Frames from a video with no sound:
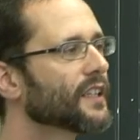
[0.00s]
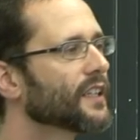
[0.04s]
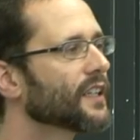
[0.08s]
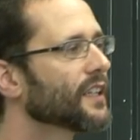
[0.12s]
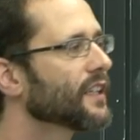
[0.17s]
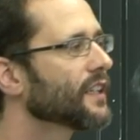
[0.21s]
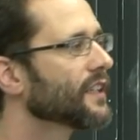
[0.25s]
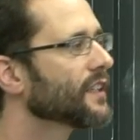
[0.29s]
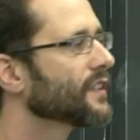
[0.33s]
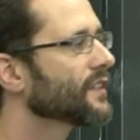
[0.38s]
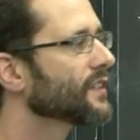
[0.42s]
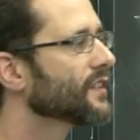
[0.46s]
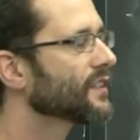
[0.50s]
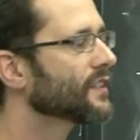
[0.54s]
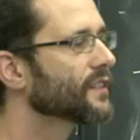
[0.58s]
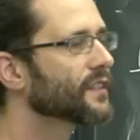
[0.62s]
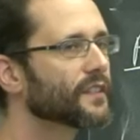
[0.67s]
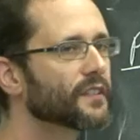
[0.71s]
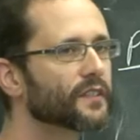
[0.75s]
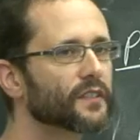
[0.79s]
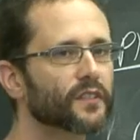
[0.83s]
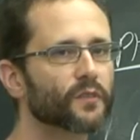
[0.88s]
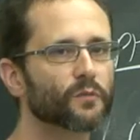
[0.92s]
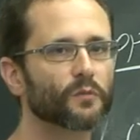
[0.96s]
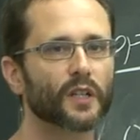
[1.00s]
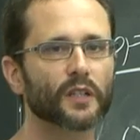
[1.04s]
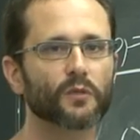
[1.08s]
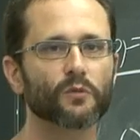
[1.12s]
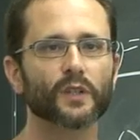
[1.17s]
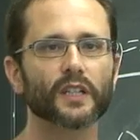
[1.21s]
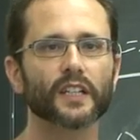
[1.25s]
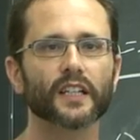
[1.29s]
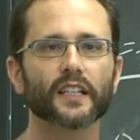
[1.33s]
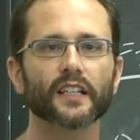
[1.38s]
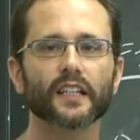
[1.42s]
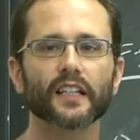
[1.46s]
And one
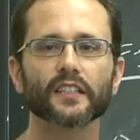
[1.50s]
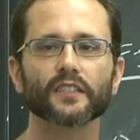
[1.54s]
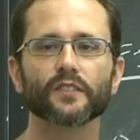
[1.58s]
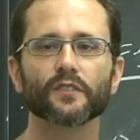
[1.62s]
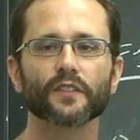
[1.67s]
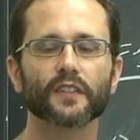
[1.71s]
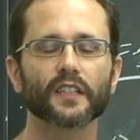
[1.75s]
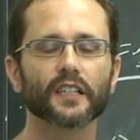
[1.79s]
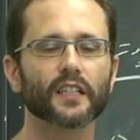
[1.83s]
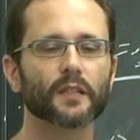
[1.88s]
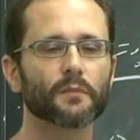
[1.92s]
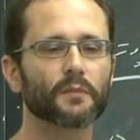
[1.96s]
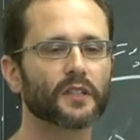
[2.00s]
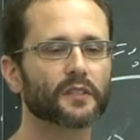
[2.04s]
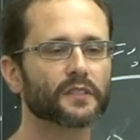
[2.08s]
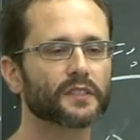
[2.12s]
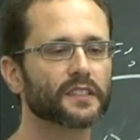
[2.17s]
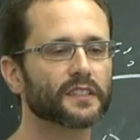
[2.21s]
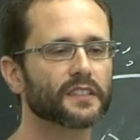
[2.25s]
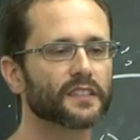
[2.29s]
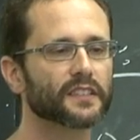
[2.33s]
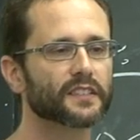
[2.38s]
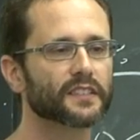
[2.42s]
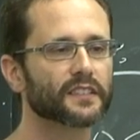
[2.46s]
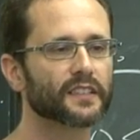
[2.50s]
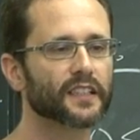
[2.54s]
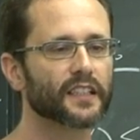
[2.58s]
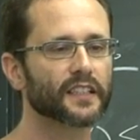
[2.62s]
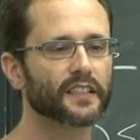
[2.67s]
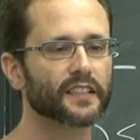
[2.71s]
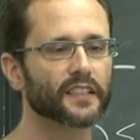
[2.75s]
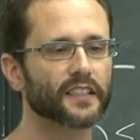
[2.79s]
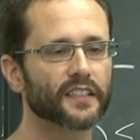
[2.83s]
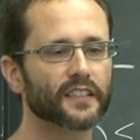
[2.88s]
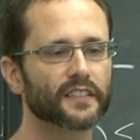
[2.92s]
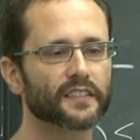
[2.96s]
way I like to think about it is
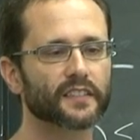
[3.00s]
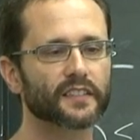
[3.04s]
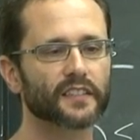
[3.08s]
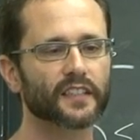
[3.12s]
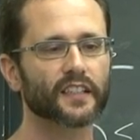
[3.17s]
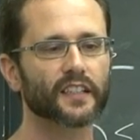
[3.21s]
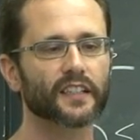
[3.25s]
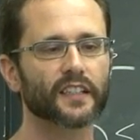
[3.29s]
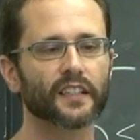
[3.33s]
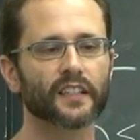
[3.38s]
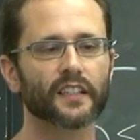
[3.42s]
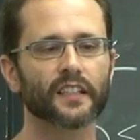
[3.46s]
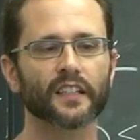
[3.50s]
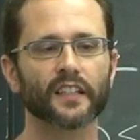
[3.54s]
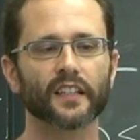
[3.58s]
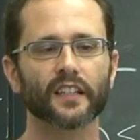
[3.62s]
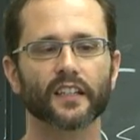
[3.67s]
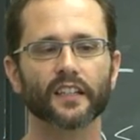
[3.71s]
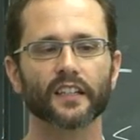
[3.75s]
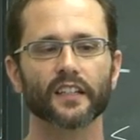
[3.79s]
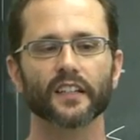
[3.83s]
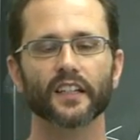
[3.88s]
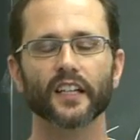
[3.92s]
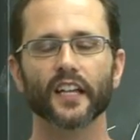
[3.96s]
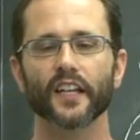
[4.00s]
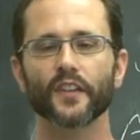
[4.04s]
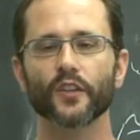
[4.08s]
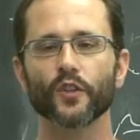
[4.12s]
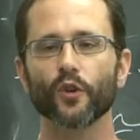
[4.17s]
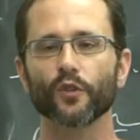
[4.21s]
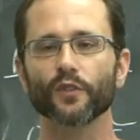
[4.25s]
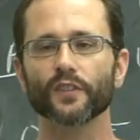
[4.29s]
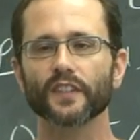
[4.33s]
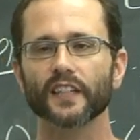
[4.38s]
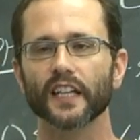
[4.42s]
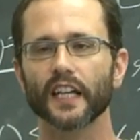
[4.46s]
like it's a, a
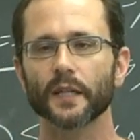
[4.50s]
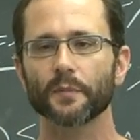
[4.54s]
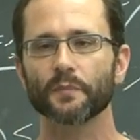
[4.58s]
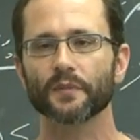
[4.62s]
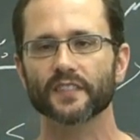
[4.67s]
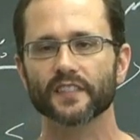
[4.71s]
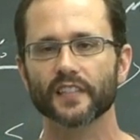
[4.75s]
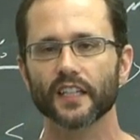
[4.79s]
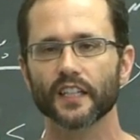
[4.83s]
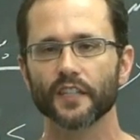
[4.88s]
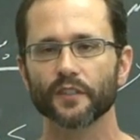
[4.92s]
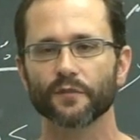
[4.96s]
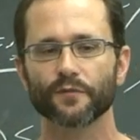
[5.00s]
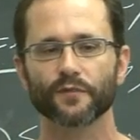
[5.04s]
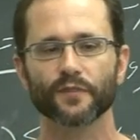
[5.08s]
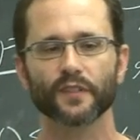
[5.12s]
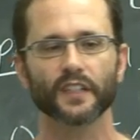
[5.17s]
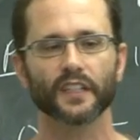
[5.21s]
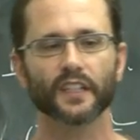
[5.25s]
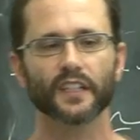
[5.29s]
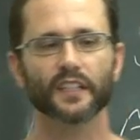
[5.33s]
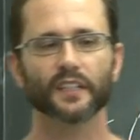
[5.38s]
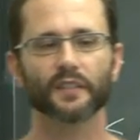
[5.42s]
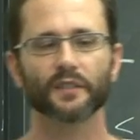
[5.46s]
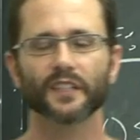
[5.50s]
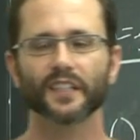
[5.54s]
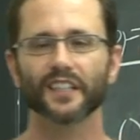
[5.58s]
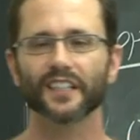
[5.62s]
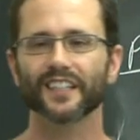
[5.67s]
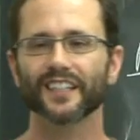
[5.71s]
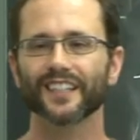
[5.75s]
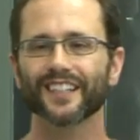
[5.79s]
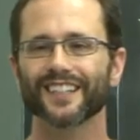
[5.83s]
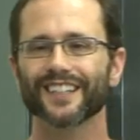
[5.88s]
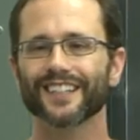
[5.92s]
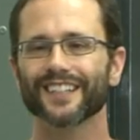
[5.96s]
non-type safe
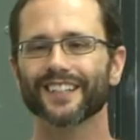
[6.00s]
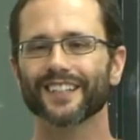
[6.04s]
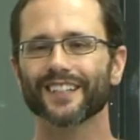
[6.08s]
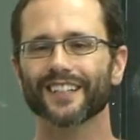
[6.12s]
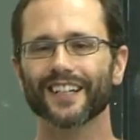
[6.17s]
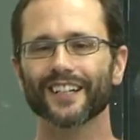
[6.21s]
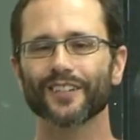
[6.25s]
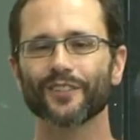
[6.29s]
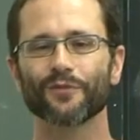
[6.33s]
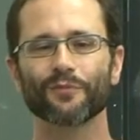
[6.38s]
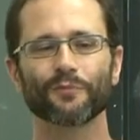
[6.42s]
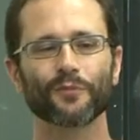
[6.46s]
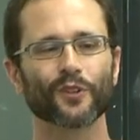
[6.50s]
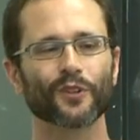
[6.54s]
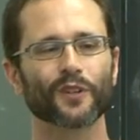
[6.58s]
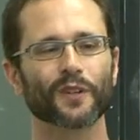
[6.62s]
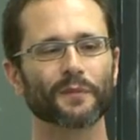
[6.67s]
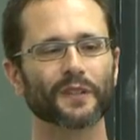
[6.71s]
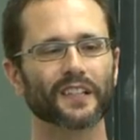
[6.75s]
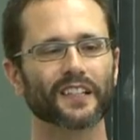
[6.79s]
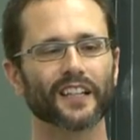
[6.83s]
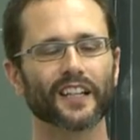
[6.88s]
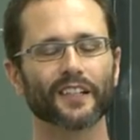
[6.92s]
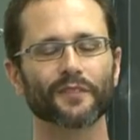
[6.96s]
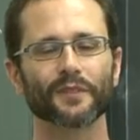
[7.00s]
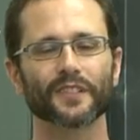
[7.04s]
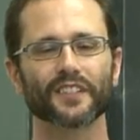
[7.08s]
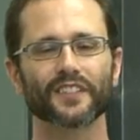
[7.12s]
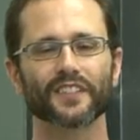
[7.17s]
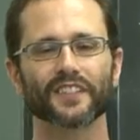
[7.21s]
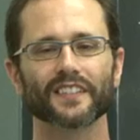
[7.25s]
uh, kind of programming language.